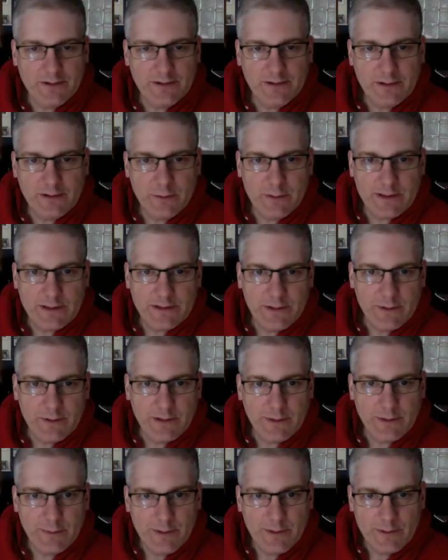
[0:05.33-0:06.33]
Just a quick
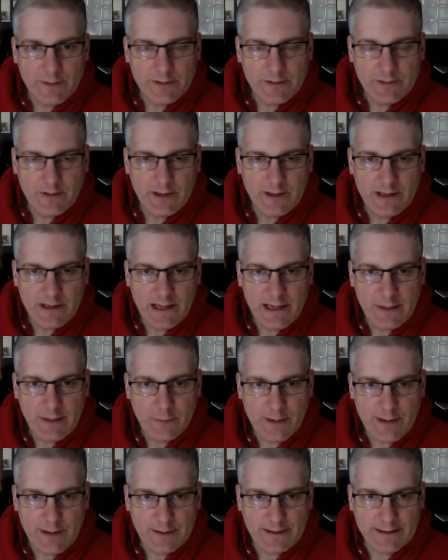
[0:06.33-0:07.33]
note about J.K.
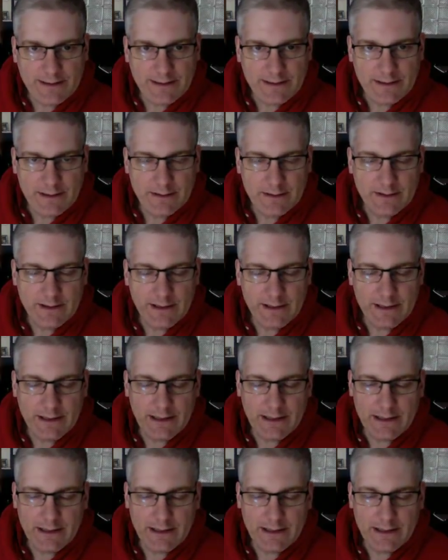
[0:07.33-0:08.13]
Rowling. Look,